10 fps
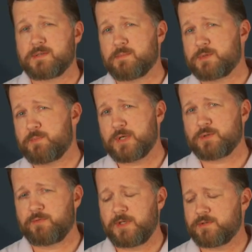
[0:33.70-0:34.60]
some
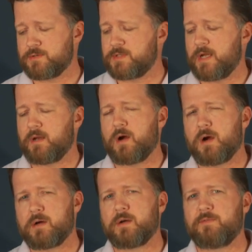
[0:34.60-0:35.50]
special features that
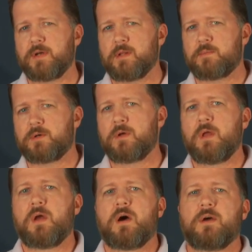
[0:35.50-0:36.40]
aren't available
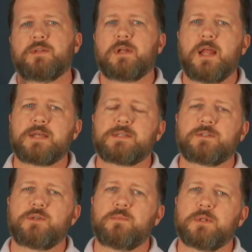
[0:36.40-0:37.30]
on the
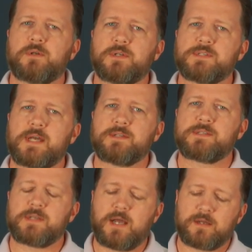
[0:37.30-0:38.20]
classic tubular design
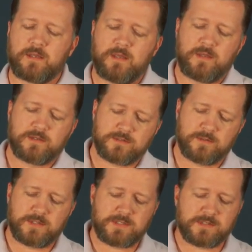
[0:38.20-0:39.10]
stock. So
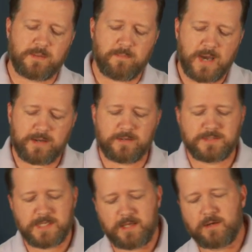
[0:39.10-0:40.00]
this is a modern
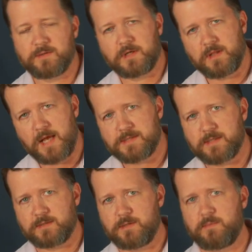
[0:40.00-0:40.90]
take on the
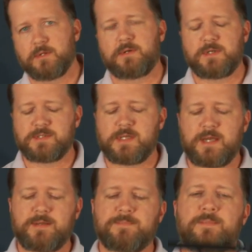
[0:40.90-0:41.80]
classic tubular
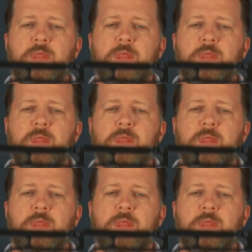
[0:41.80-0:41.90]
design.